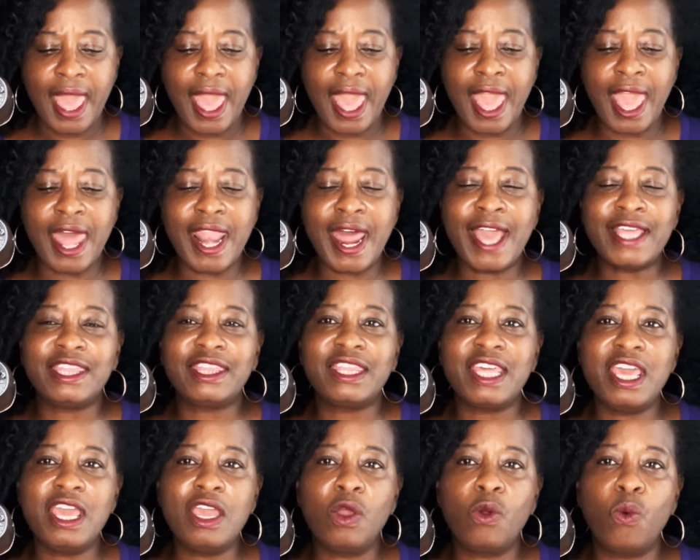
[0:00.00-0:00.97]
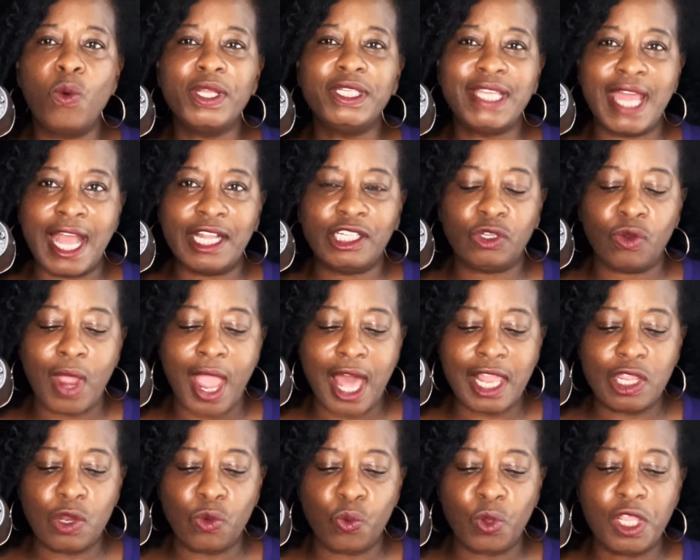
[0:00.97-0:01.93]
And I think what Doctor
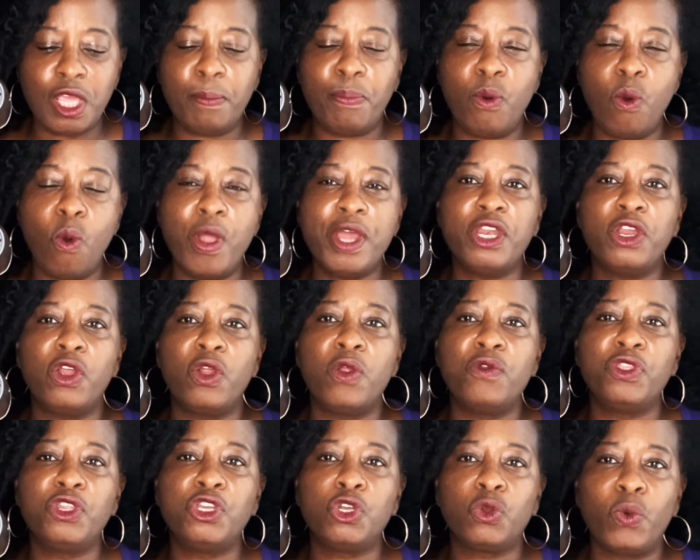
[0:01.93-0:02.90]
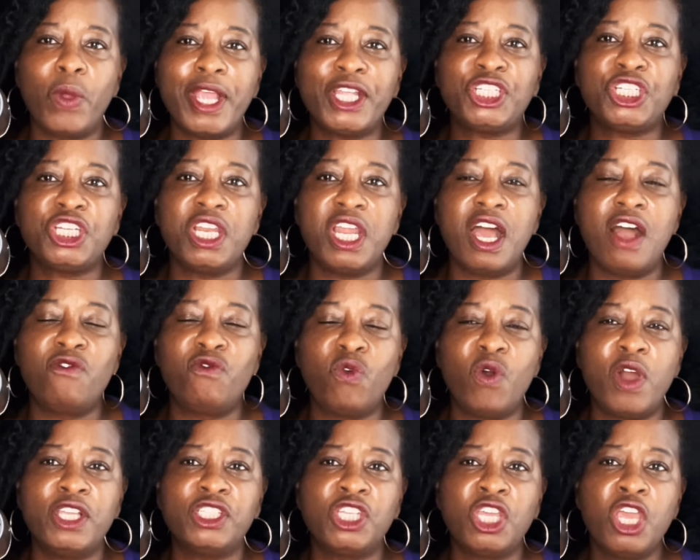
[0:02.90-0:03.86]
Ali really pointed her in the direction of
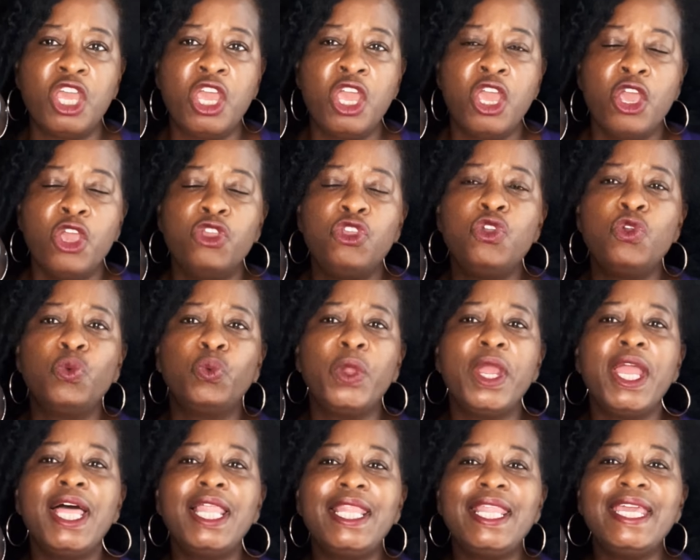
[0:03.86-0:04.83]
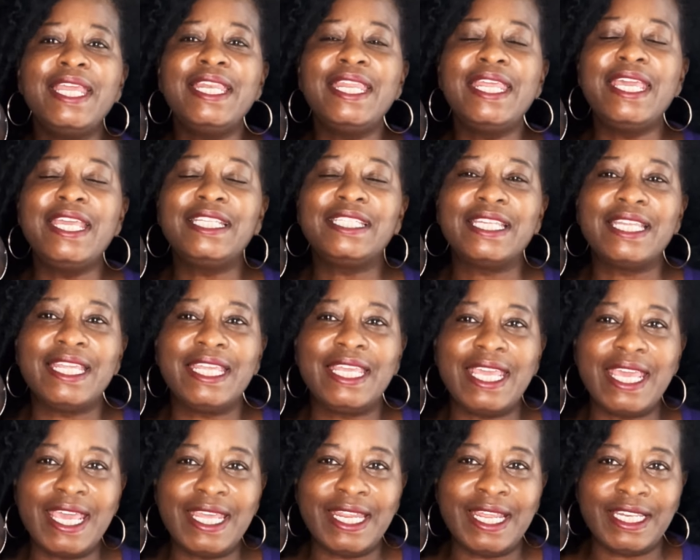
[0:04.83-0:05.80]
was, you really need to
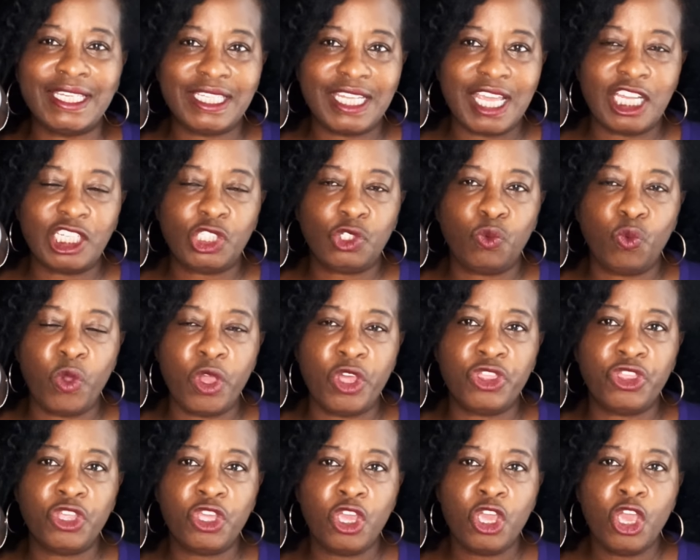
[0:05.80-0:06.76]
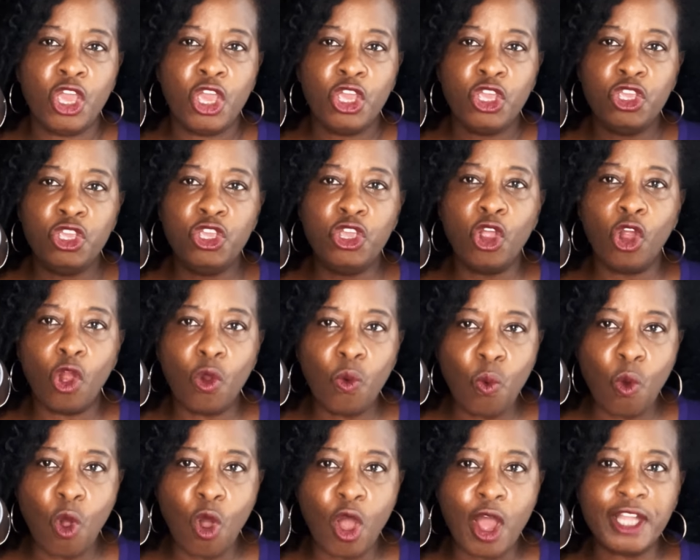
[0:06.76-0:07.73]
get in touch with your
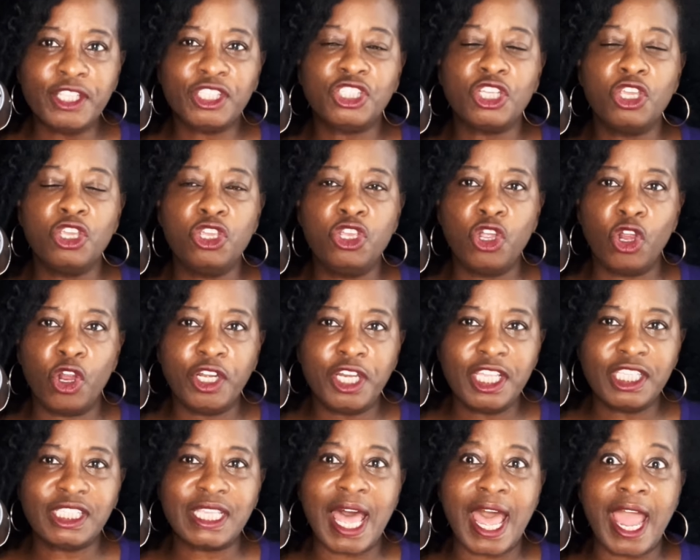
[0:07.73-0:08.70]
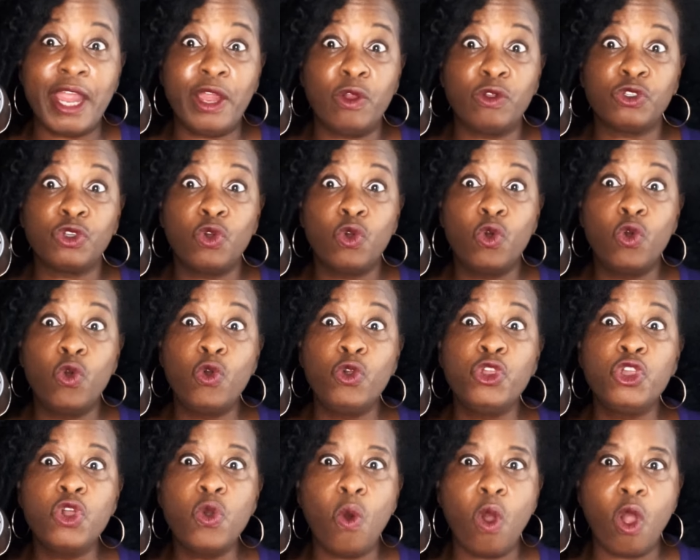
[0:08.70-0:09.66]
wants, your desires, who
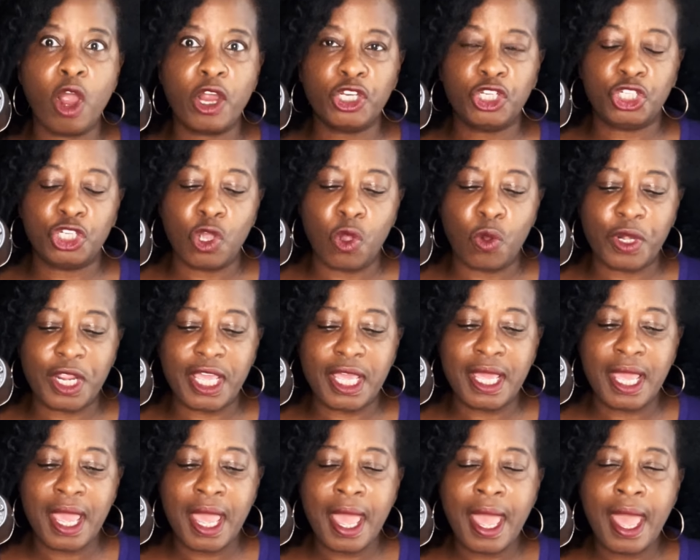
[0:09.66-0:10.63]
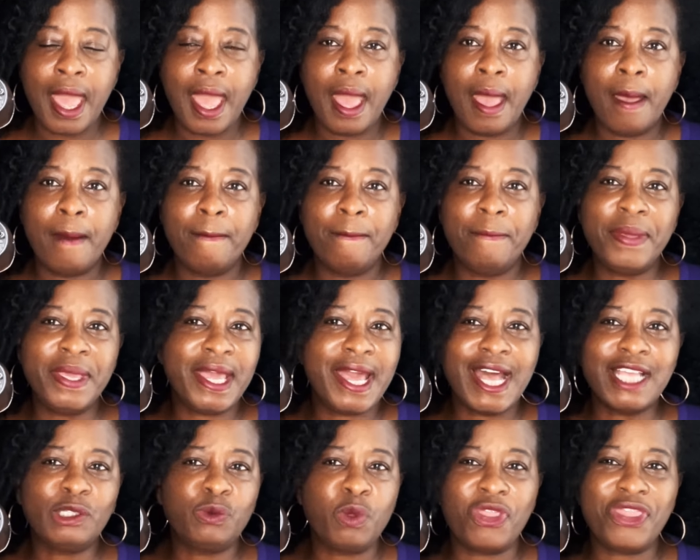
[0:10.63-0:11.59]
you are, Jody,
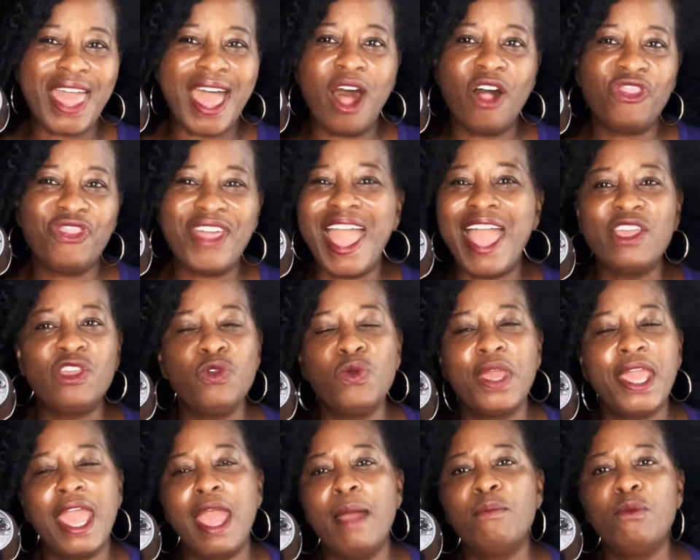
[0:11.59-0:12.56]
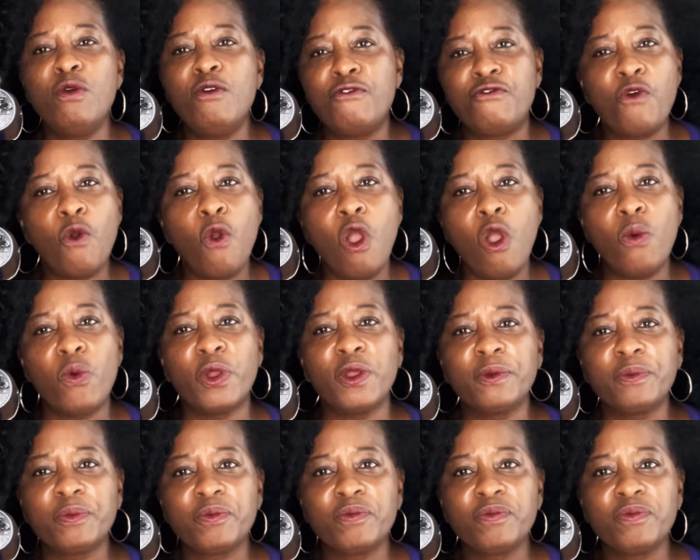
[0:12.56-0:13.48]
because without that, you can't move forward.